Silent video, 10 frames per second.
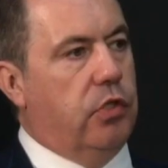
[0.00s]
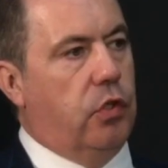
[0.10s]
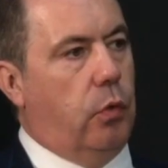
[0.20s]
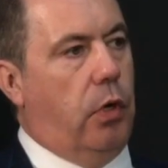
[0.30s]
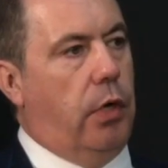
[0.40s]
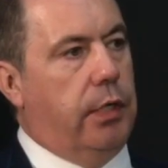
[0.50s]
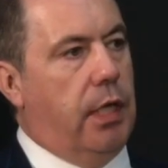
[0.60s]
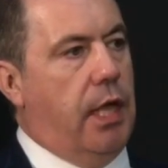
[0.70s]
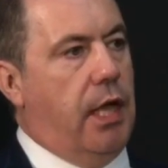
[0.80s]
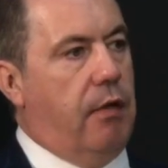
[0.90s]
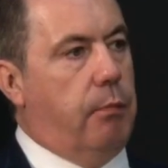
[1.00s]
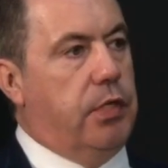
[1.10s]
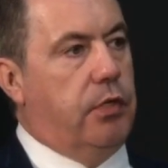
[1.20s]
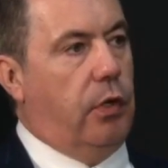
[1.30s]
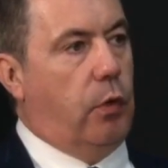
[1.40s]
and so on, have
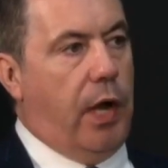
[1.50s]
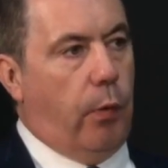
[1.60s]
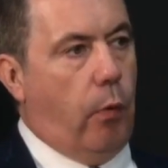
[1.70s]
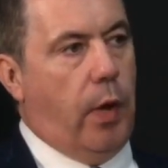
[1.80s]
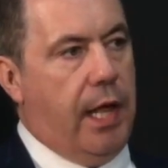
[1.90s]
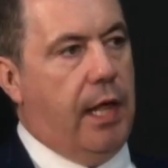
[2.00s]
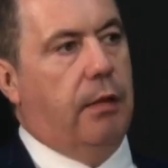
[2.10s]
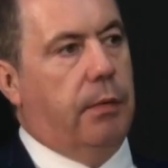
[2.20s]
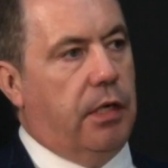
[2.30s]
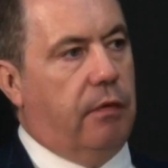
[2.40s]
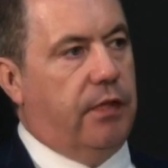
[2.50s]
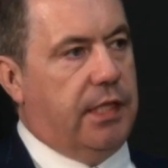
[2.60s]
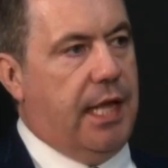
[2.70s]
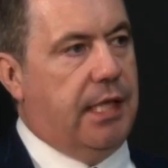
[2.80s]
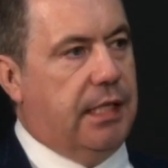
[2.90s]
been doing quite well. I mean, not
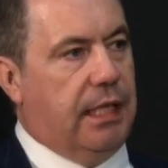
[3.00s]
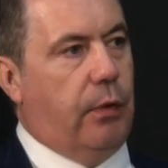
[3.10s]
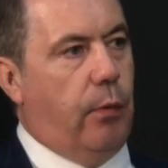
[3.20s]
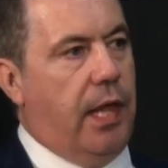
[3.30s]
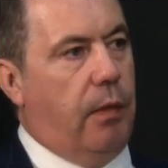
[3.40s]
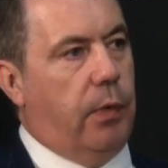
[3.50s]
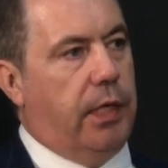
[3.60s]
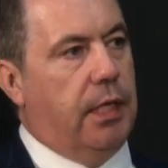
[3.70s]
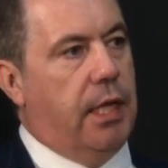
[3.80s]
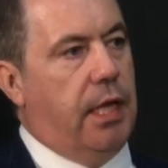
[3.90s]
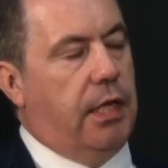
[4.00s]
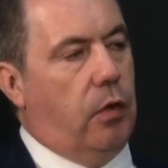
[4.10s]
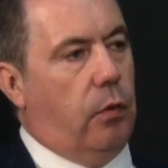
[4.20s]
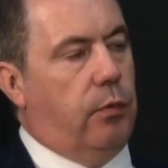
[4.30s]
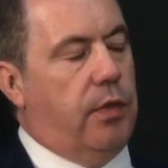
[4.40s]
fantastically well, but
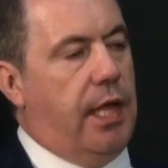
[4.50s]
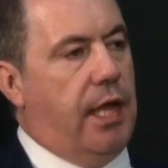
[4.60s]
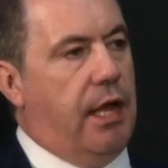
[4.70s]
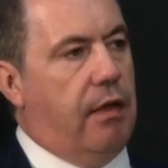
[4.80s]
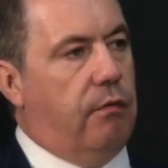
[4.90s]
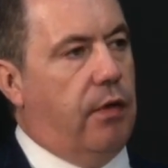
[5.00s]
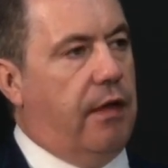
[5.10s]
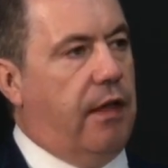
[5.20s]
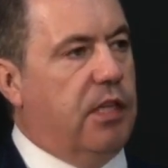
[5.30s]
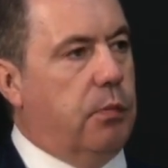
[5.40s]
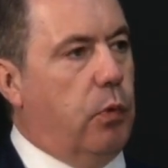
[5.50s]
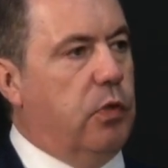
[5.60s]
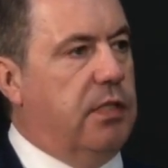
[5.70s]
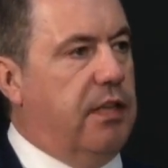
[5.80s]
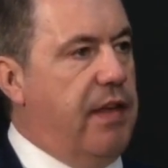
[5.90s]
they have, I
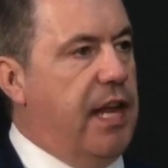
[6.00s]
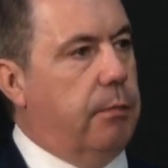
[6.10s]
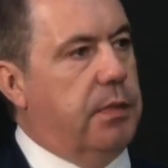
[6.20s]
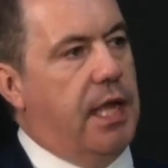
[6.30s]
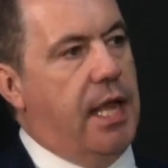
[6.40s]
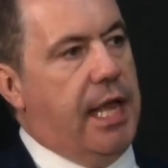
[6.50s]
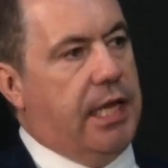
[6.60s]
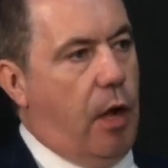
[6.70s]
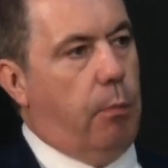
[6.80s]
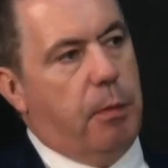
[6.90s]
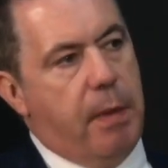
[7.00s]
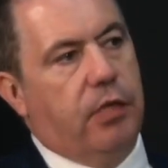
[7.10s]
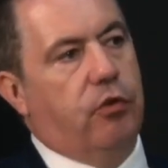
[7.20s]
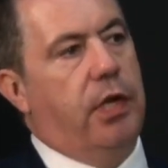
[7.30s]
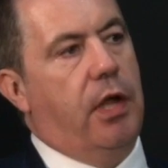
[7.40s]
suppose, developed a
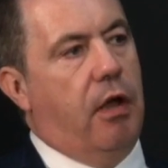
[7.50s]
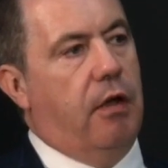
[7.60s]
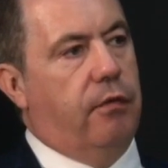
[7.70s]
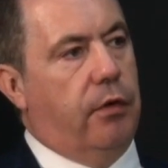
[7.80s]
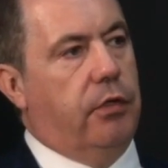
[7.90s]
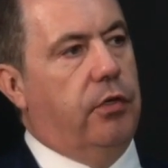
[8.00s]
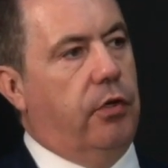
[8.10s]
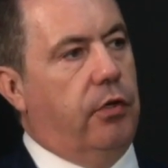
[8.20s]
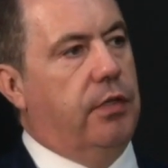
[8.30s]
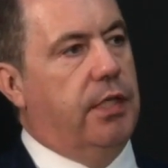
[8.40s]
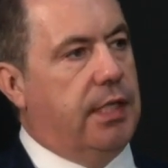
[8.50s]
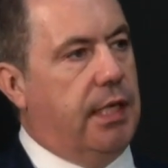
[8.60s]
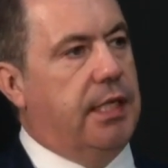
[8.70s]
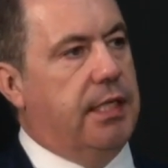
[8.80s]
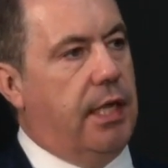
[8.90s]
complementary offer to the
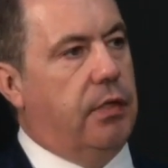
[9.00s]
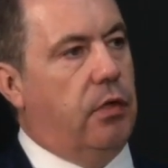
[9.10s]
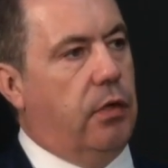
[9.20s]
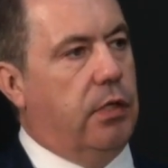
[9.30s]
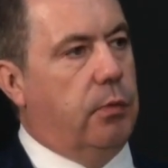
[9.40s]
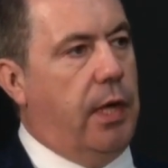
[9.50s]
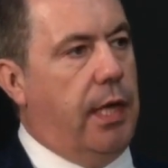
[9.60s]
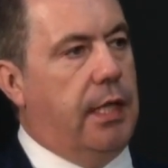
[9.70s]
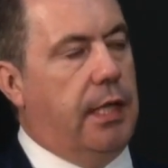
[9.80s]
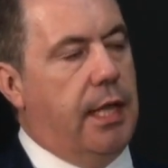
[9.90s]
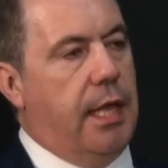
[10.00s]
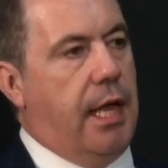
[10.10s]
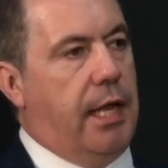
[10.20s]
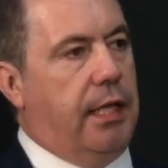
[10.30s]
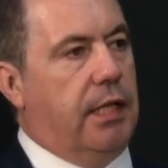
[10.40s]
city centre as well.
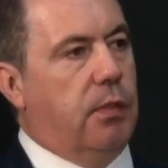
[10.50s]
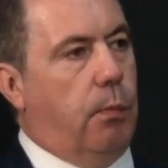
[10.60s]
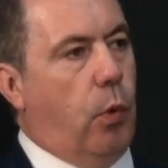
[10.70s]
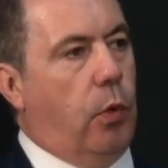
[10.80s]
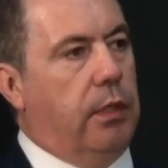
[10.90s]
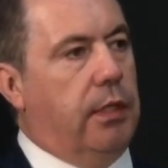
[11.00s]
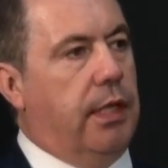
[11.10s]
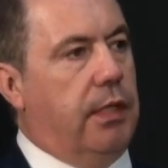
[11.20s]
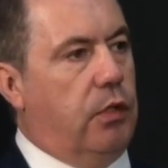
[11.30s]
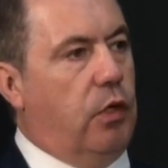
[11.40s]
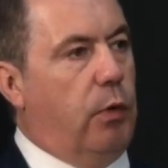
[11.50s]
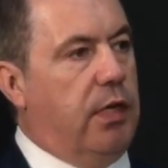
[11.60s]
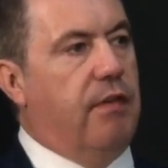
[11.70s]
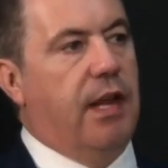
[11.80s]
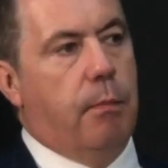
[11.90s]
And I think it's important that we
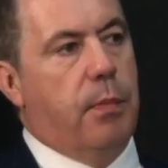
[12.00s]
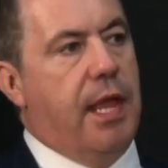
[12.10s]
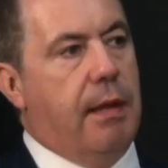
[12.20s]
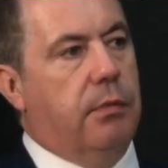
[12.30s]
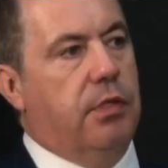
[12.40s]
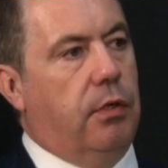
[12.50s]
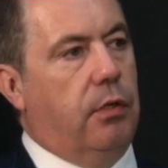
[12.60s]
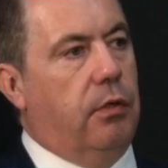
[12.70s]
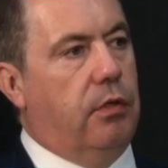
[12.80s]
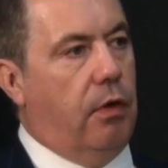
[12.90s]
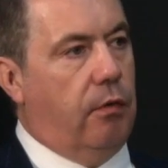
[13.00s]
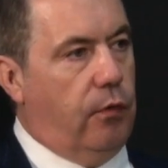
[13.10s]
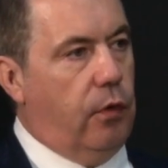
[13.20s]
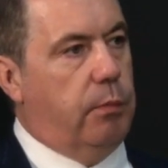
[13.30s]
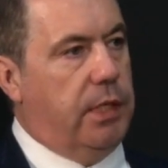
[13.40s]
develop them to their
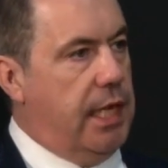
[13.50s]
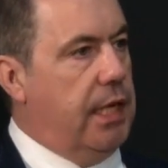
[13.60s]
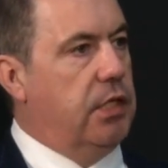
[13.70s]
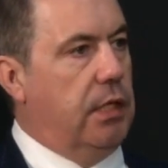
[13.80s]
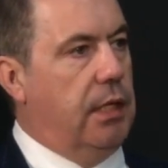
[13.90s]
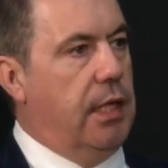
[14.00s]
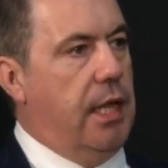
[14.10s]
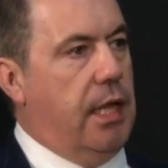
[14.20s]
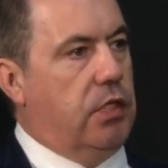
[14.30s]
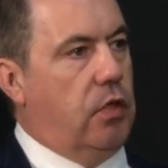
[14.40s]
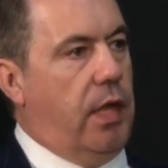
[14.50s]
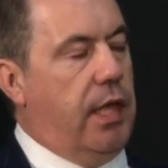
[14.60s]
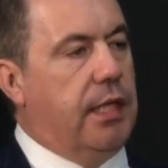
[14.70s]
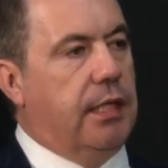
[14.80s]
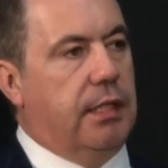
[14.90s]
full potential. So
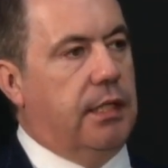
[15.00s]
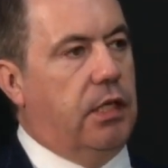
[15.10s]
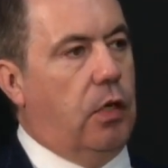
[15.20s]
I think that